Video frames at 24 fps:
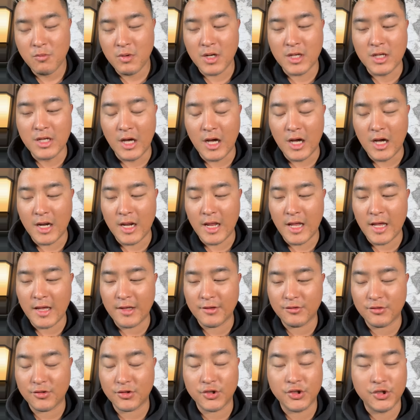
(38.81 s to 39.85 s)
what God
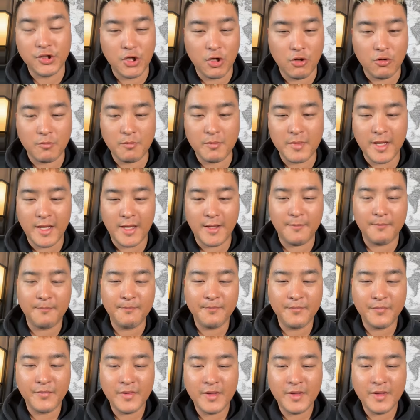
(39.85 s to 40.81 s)
has shown me